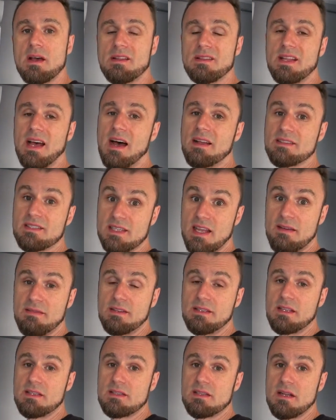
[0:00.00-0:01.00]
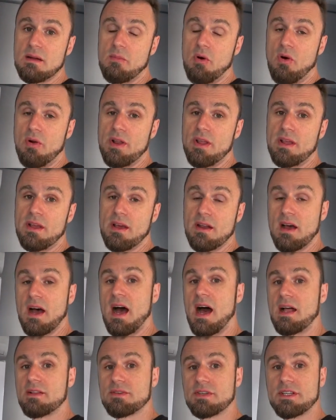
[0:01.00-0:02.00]
Not 70s in the morning and
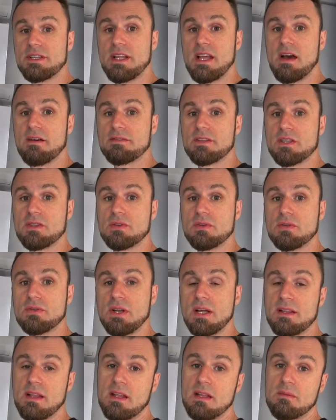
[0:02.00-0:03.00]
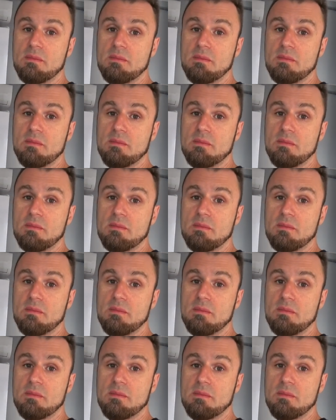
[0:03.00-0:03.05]
100 in the afternoon, and then in the